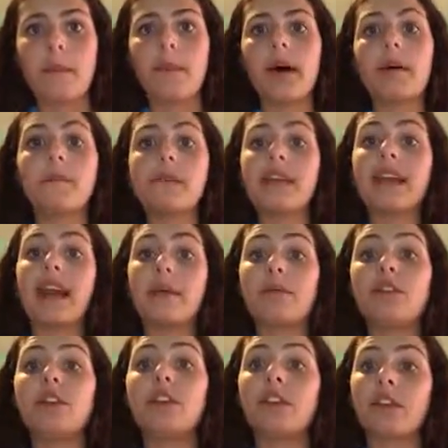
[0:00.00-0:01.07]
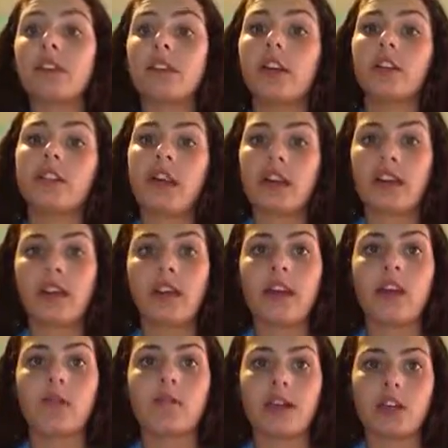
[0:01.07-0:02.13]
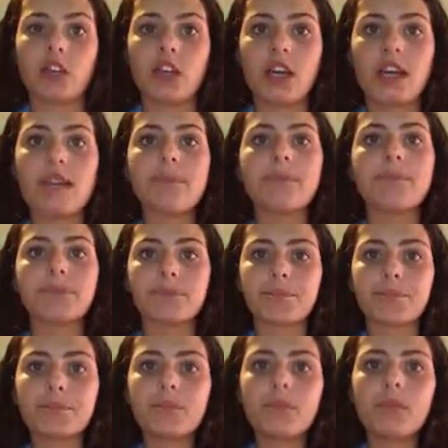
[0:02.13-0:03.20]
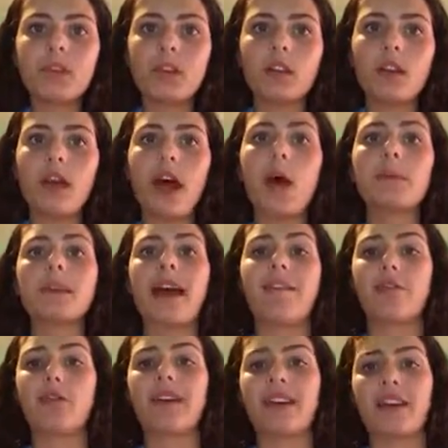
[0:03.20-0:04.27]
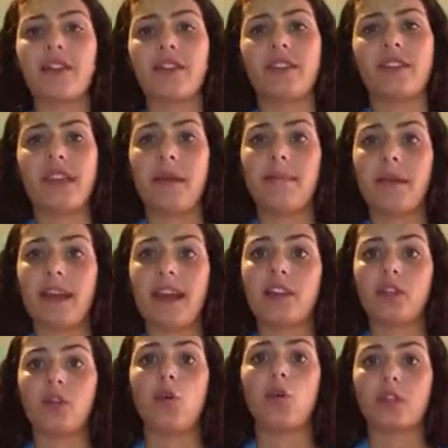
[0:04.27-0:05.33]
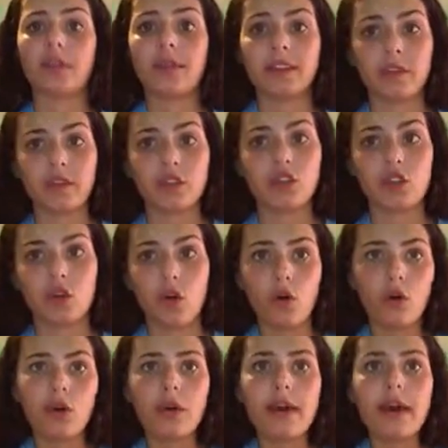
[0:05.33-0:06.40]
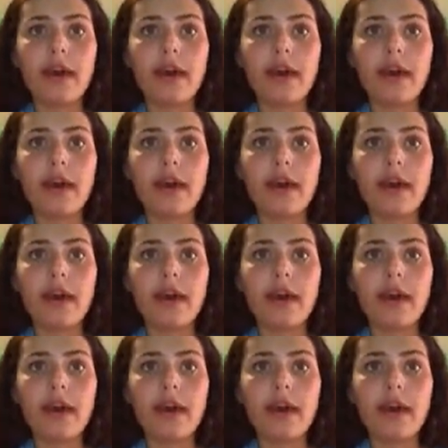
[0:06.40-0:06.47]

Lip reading: But being able to clearly articulate your mission helps everyone get on the same page and ultimately reach a goal.